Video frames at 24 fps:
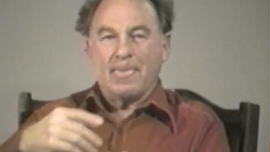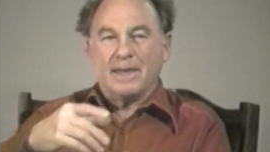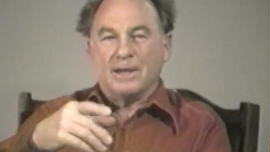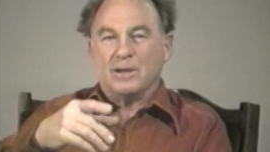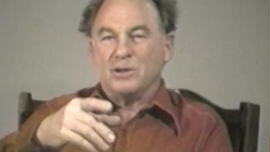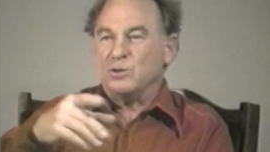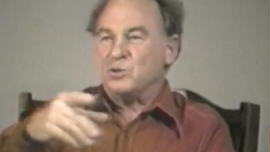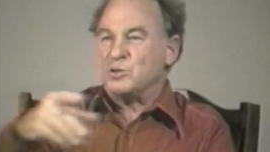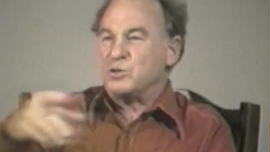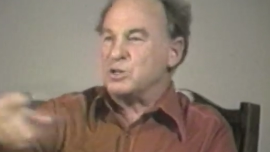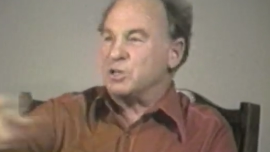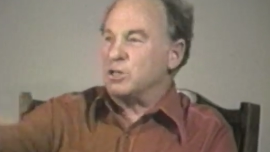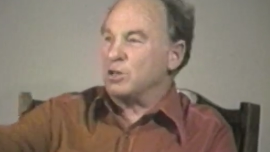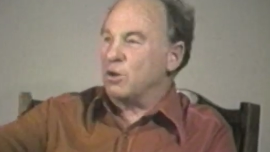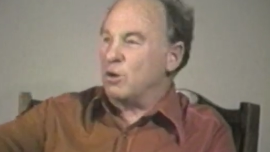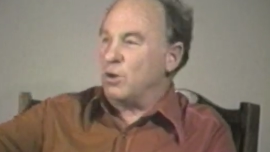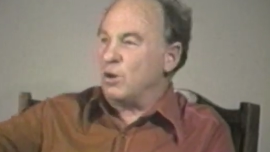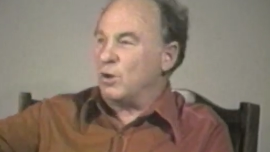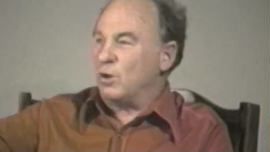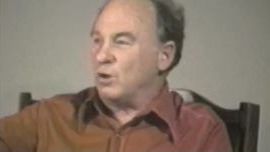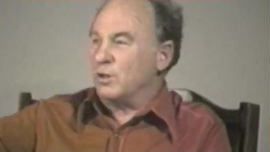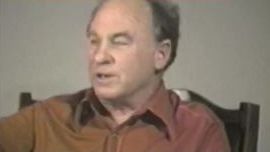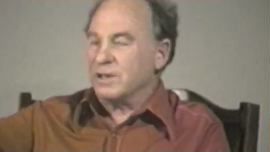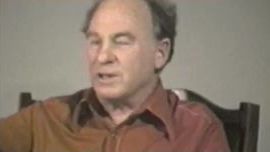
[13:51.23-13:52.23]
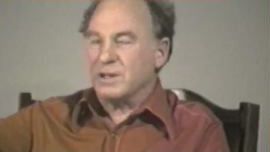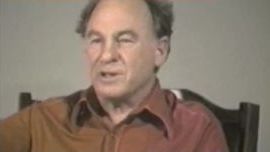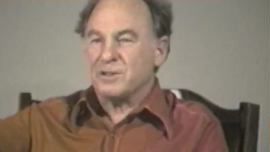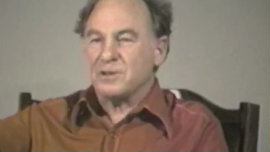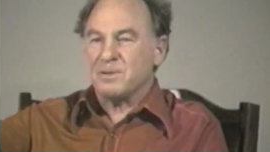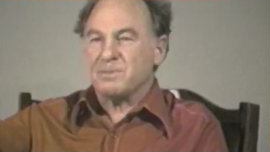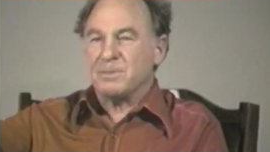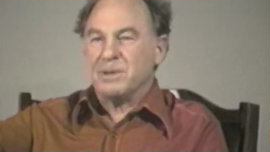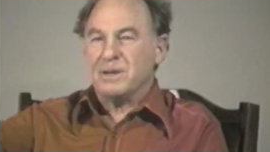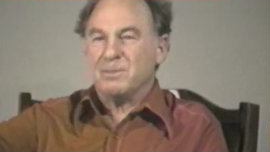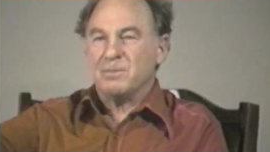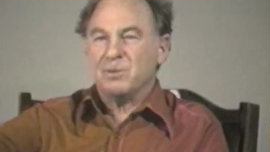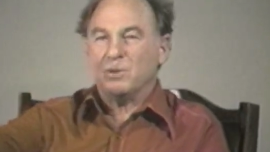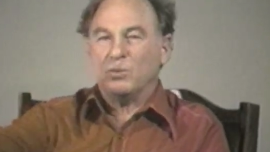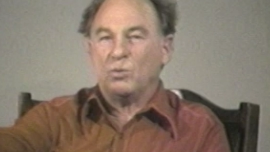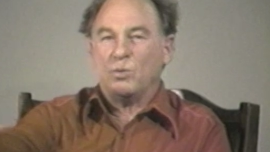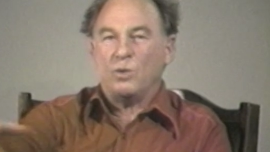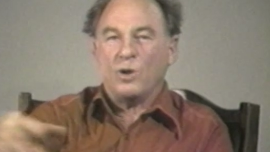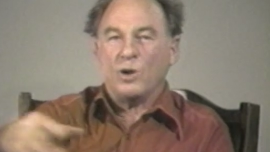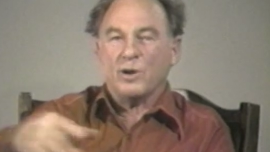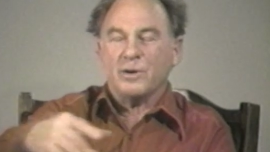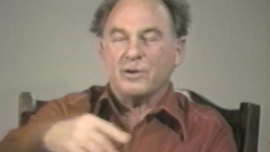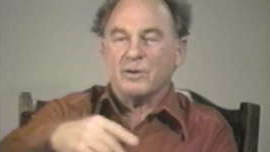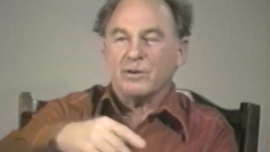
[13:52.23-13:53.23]
And you see all the other people
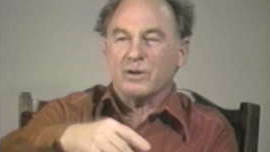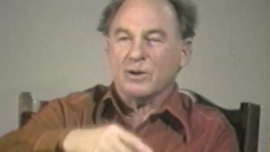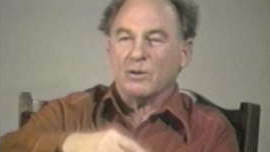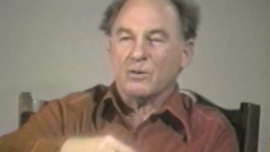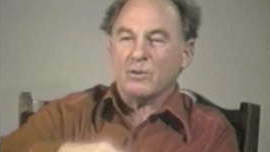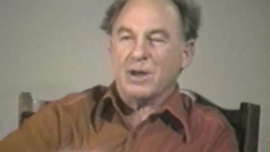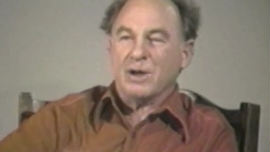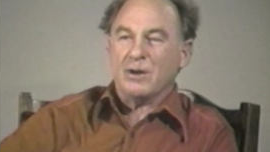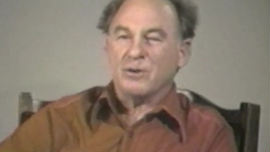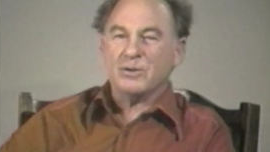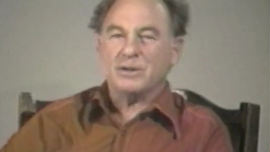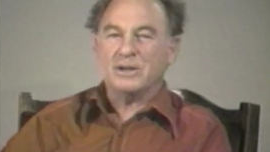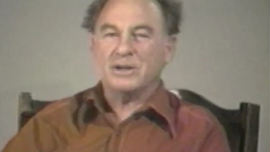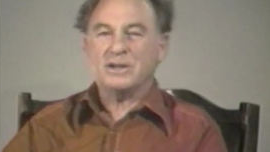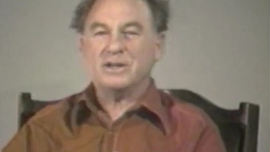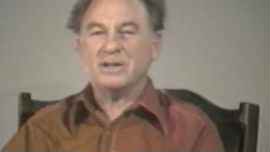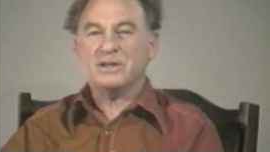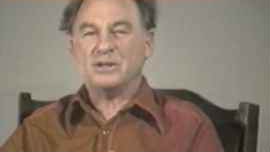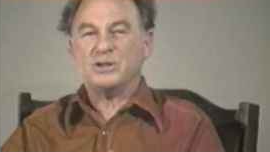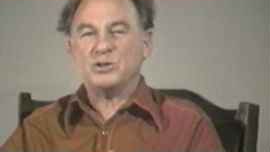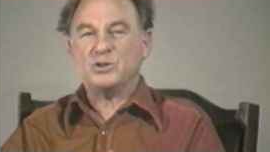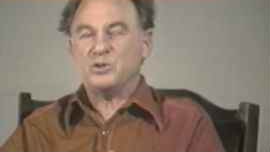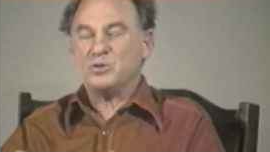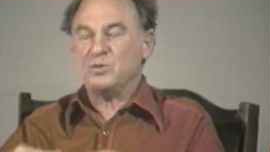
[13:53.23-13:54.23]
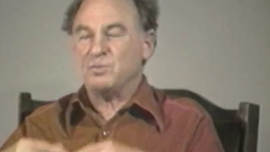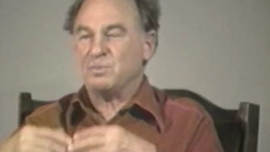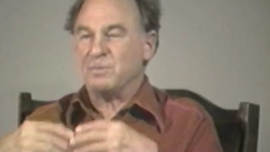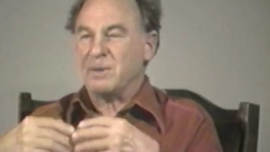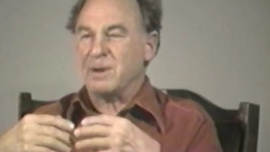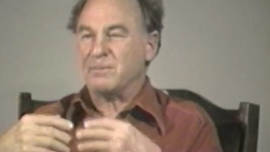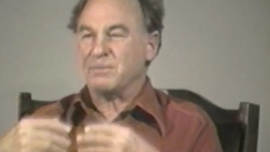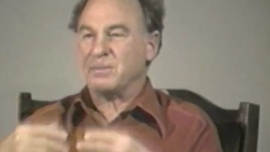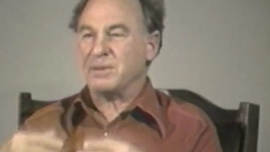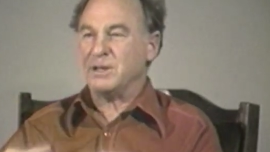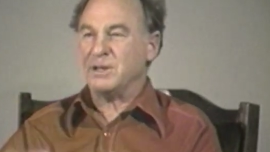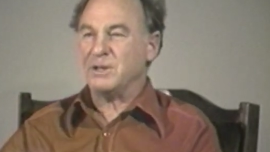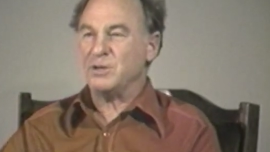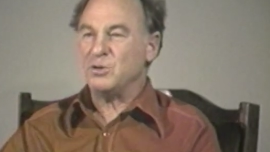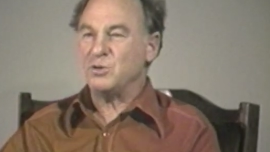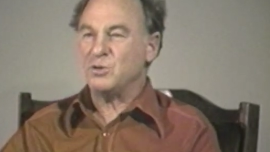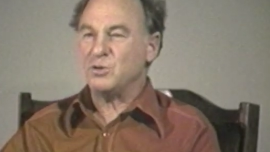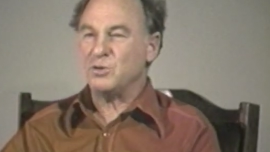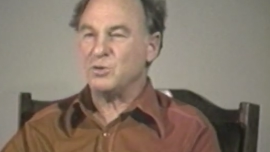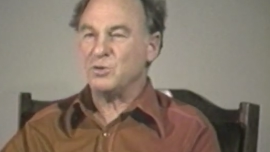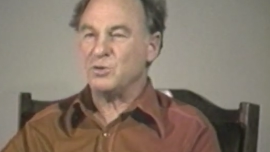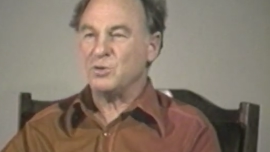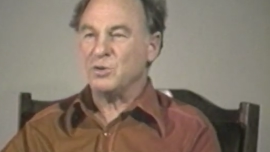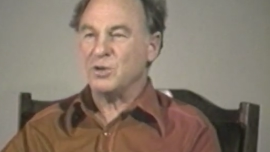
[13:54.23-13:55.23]
wandering around in it that you bump
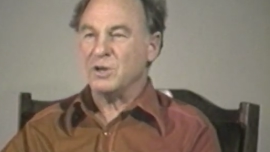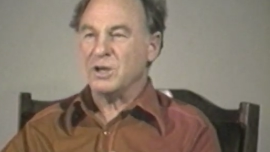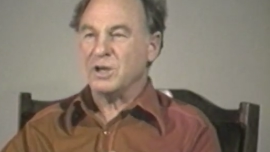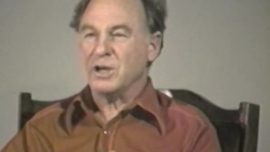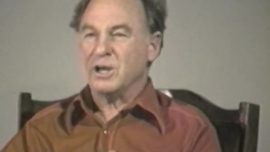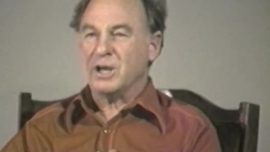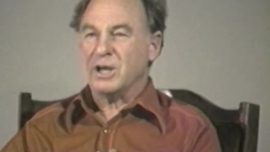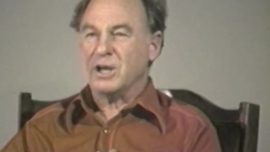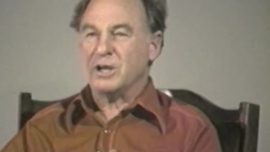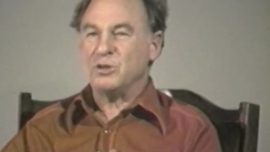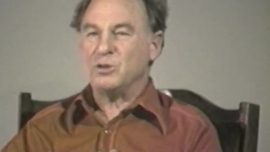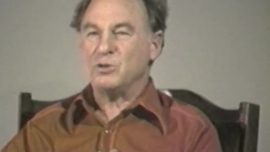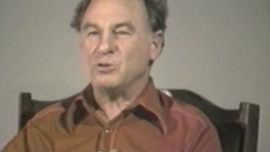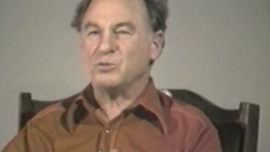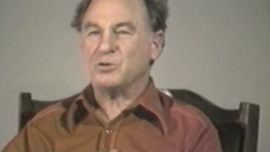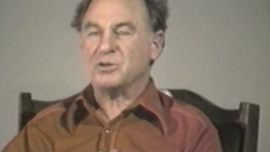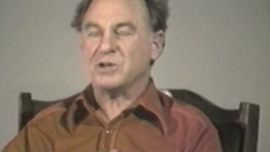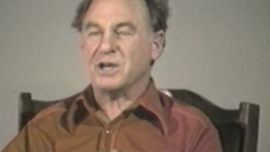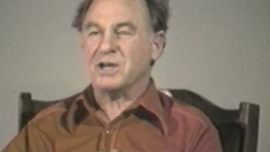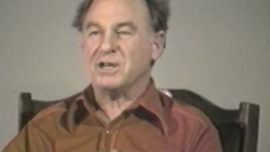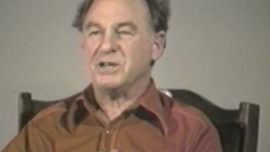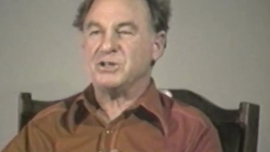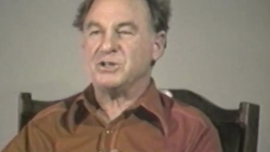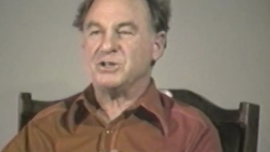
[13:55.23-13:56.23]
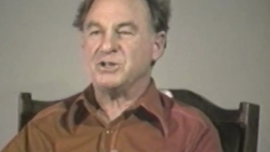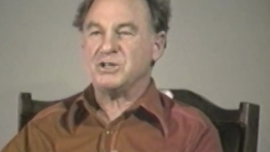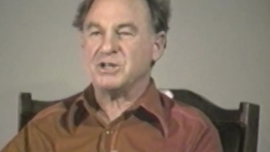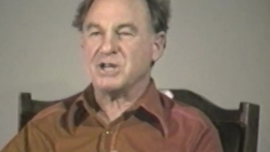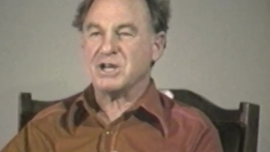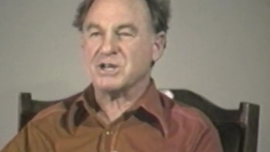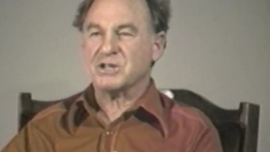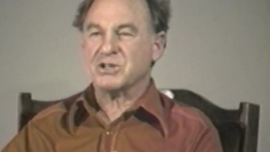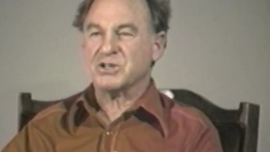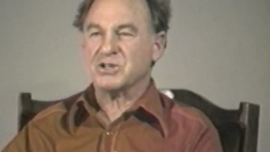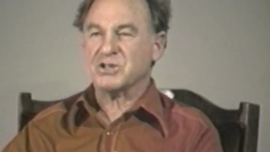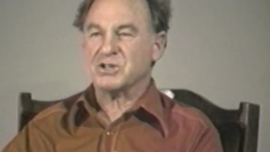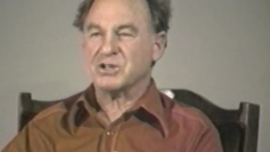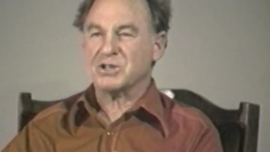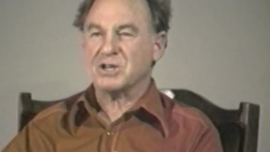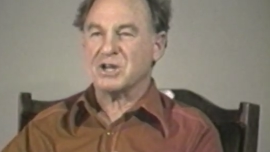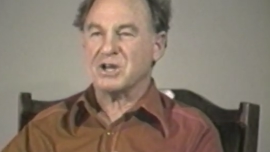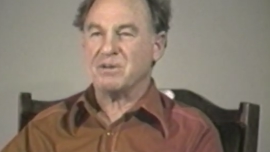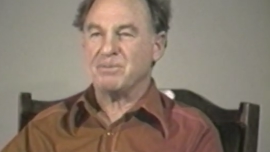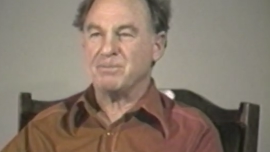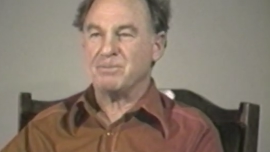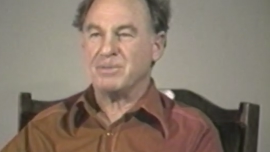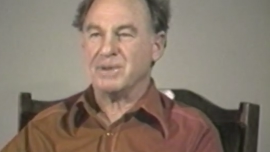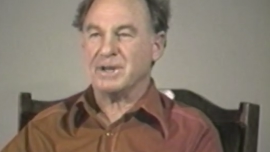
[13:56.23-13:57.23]
into, and you say, just
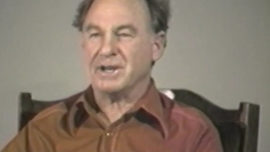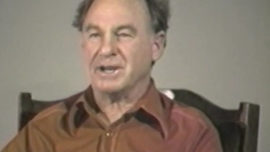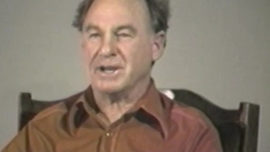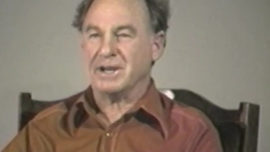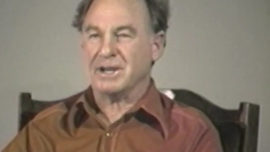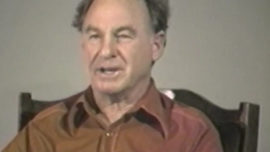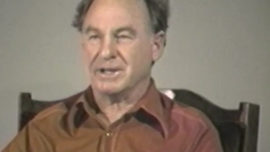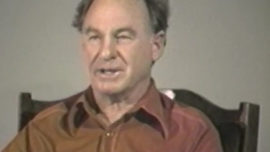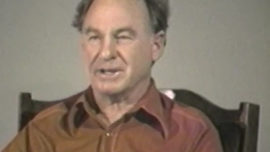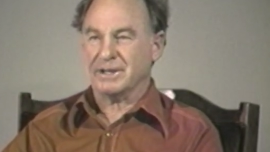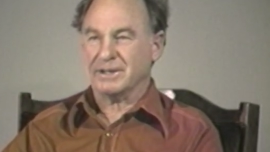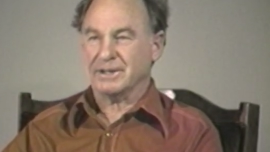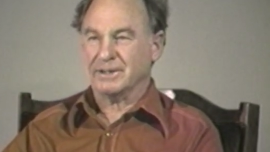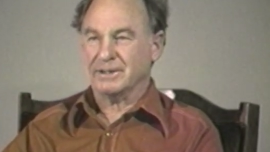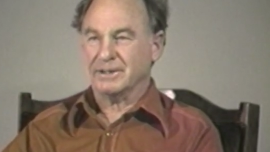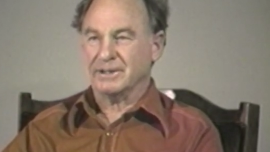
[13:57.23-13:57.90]
a minute.